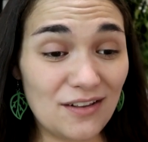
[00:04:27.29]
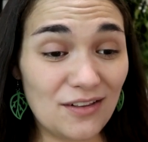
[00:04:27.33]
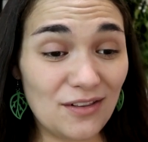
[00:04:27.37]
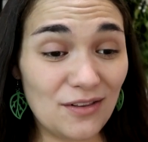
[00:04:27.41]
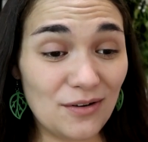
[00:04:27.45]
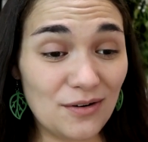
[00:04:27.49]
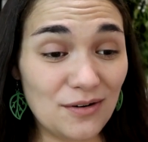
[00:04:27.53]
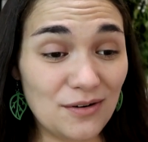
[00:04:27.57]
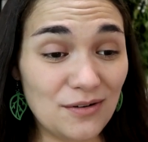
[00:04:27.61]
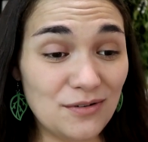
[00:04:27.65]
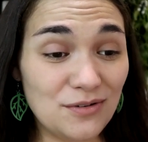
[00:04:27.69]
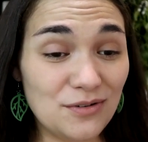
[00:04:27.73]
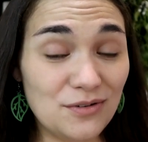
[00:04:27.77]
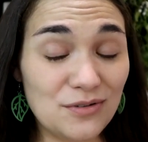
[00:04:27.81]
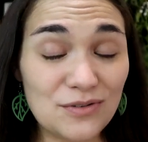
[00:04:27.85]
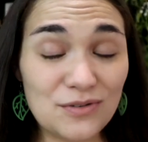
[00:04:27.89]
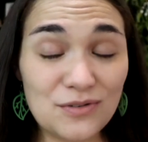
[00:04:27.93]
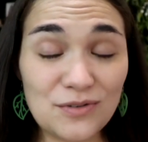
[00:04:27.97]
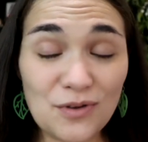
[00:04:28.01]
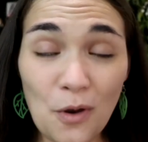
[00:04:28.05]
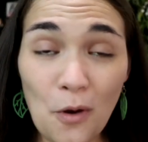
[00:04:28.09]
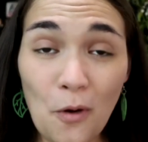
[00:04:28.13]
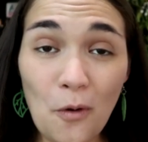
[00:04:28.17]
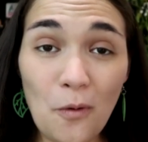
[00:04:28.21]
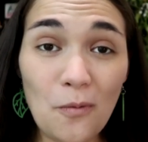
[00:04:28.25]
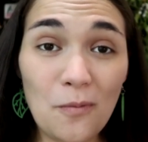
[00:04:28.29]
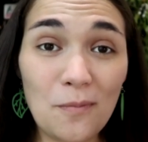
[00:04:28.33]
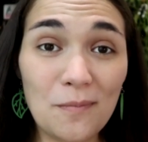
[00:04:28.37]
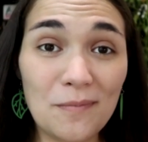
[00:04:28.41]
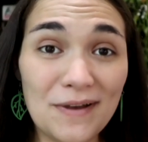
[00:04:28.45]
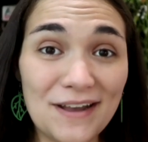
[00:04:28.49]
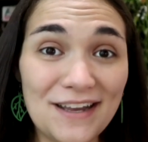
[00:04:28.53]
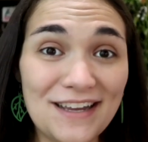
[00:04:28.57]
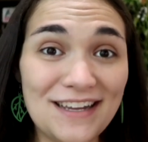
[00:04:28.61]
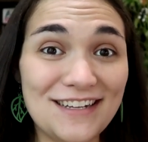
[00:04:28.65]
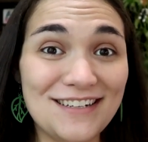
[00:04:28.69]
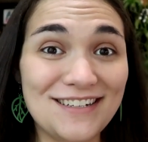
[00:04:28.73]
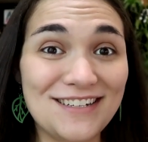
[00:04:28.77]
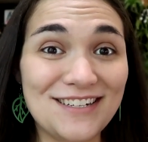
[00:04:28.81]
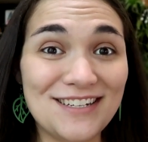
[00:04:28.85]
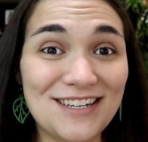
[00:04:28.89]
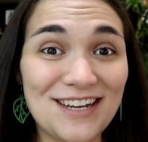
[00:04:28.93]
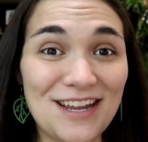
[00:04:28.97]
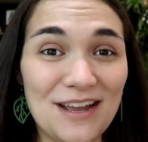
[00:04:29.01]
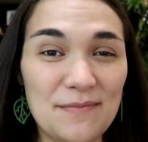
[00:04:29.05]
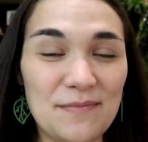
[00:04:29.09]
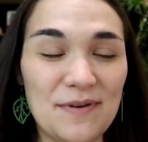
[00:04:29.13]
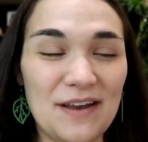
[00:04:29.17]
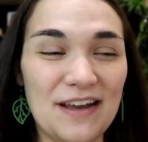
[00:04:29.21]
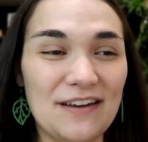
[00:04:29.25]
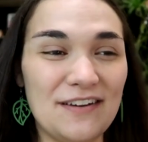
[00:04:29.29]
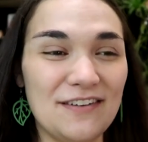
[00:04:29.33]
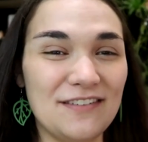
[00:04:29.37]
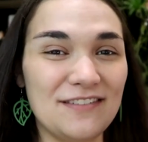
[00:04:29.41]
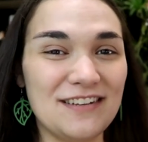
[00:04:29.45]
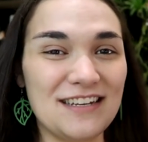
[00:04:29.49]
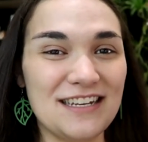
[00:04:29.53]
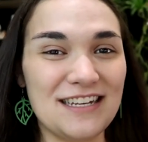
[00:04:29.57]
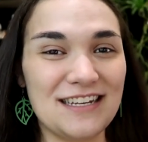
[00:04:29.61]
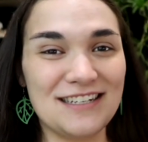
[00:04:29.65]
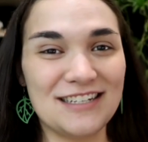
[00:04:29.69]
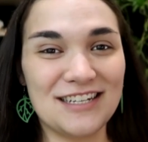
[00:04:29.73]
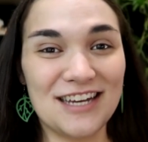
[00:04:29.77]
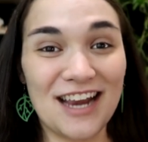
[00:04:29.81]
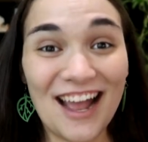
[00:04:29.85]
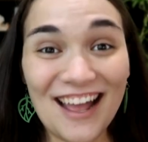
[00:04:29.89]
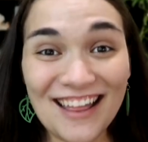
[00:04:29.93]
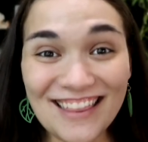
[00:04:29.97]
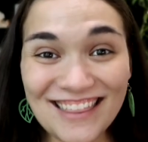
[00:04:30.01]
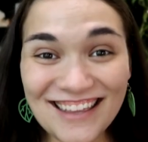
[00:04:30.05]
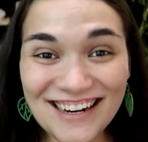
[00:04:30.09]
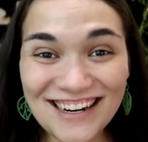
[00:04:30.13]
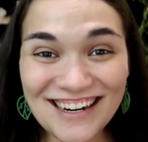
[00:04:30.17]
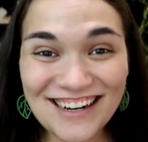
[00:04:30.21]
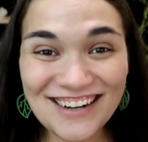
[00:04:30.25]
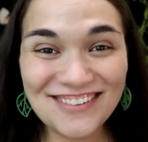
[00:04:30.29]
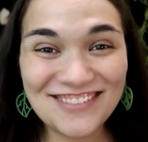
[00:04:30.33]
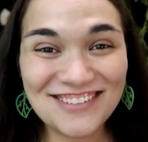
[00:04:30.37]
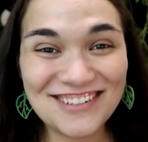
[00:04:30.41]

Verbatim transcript: learned so much about each other,